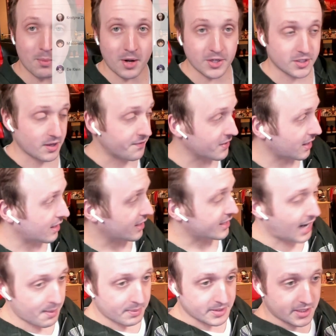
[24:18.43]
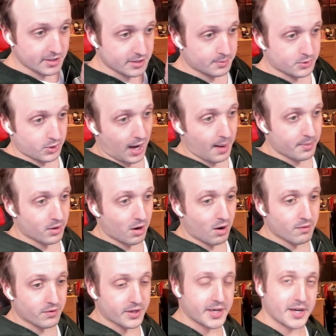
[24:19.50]
much if you're an Accommodeer subscriber
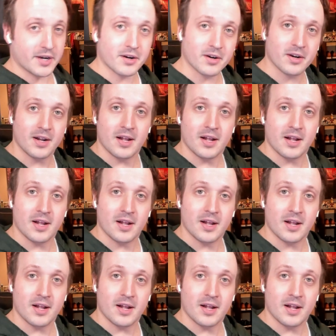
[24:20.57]
over here.